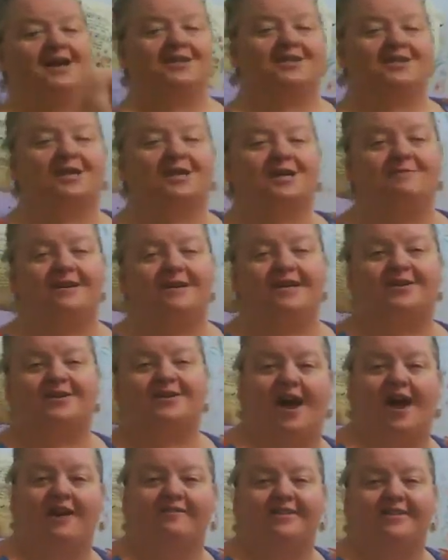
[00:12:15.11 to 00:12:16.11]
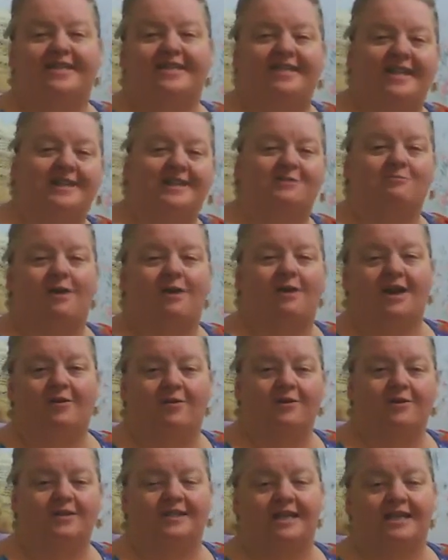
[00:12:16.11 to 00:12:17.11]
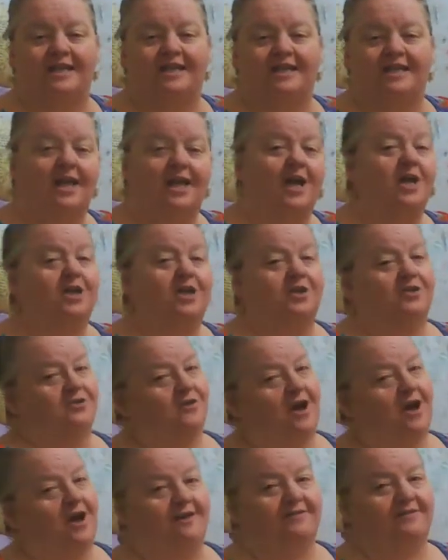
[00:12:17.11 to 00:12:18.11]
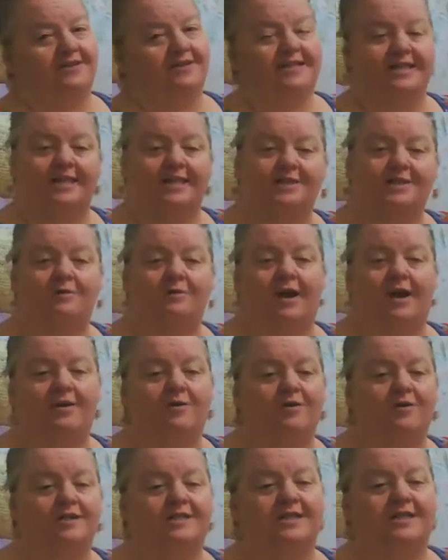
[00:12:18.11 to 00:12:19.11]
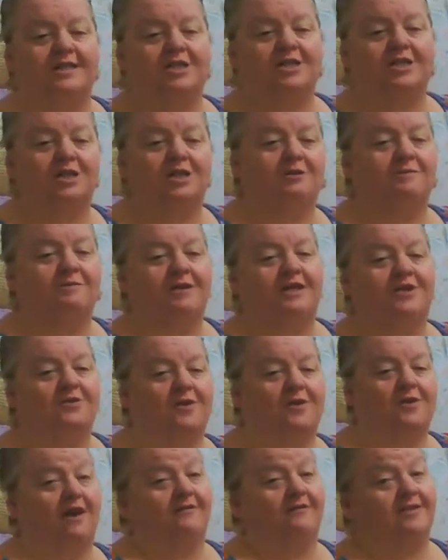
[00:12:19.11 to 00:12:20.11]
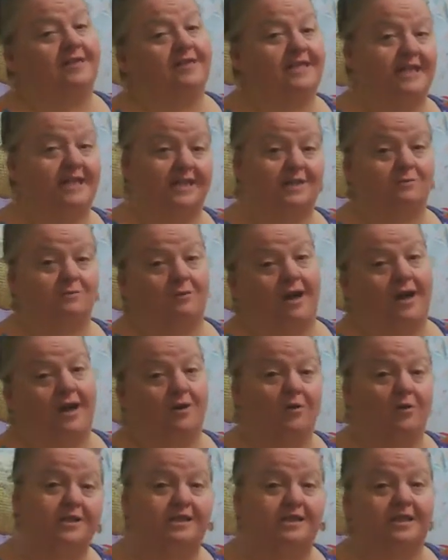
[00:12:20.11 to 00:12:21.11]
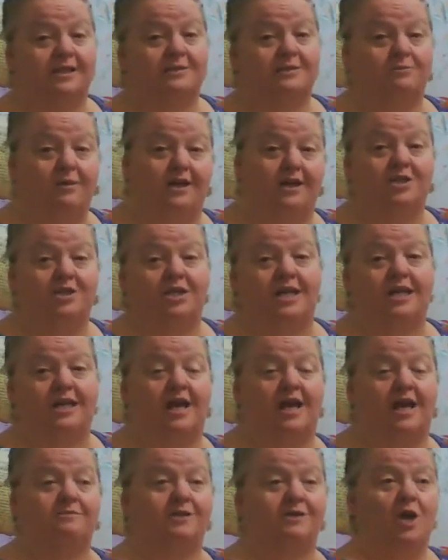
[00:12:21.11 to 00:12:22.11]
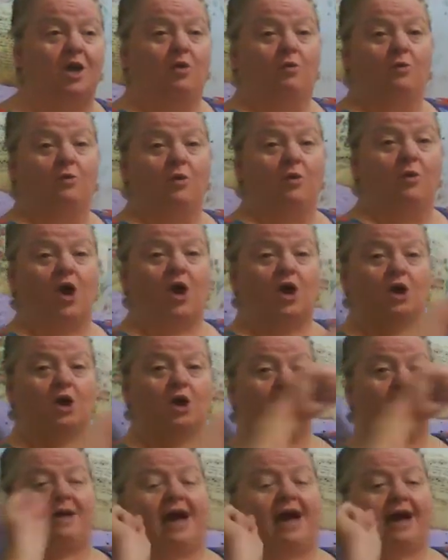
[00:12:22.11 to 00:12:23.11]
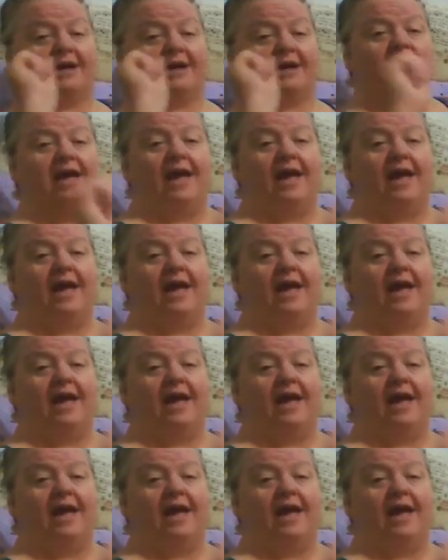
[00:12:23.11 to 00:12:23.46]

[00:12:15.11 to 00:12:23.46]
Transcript: She'll be driving six white horses, driving six white horses. She'll be driving six white horses when she comes, whoa back.